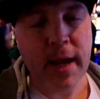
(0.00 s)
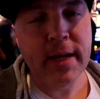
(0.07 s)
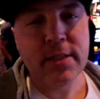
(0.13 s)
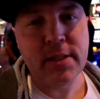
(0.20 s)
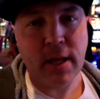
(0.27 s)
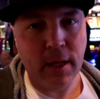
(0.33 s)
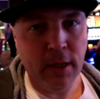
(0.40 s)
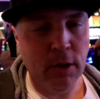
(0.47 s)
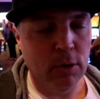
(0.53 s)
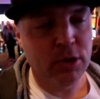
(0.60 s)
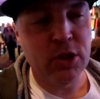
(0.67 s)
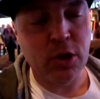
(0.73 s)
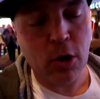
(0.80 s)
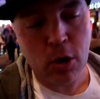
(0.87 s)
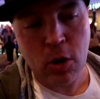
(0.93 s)
yes, that little
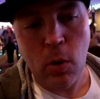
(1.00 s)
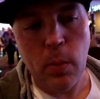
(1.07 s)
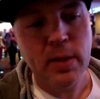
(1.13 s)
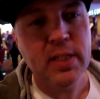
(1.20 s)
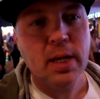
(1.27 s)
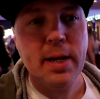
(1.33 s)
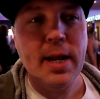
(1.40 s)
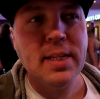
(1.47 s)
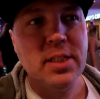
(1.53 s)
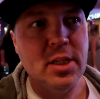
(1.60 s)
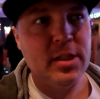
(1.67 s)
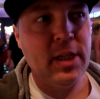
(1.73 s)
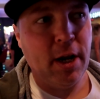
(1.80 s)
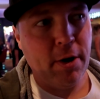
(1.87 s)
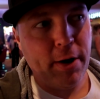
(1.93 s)
circle was
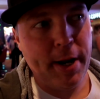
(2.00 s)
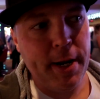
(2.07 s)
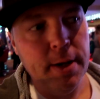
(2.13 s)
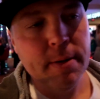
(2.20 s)
unnecessary.